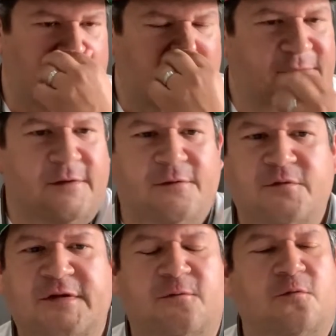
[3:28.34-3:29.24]
So it's
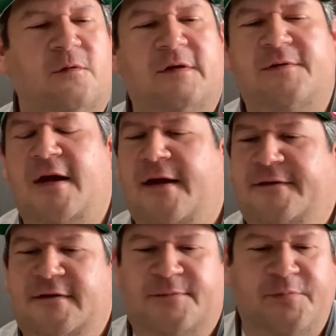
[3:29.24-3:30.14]
just really nice
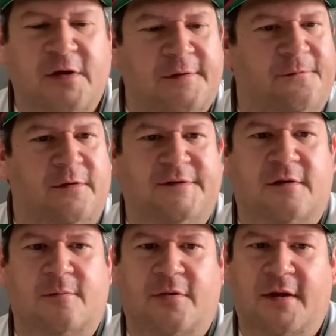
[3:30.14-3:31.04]
and as beautiful as you
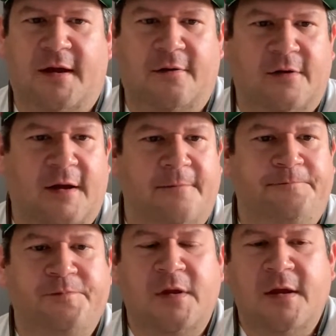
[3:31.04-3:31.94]
can play, okay?
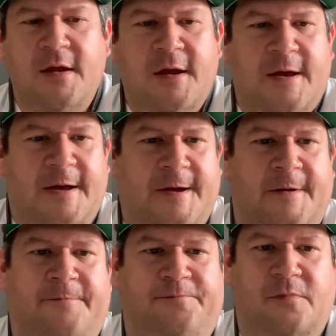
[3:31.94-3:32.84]

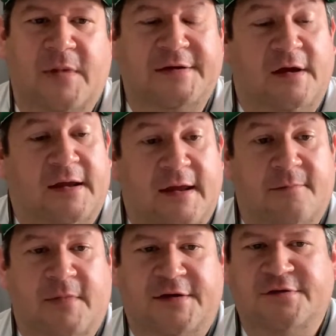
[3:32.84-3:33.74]

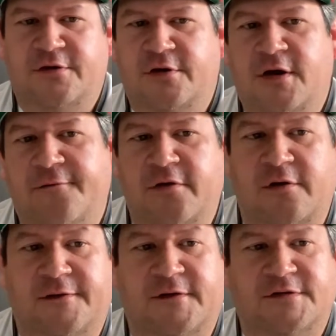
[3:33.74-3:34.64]
Make sure you're covering your
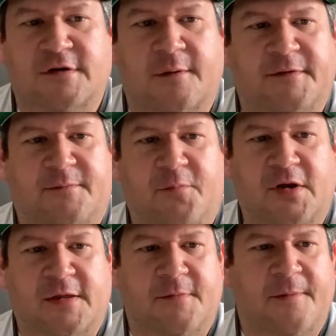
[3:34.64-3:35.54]
C sharps, bringing
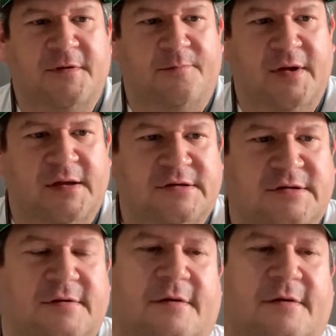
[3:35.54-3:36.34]
them up to pitch.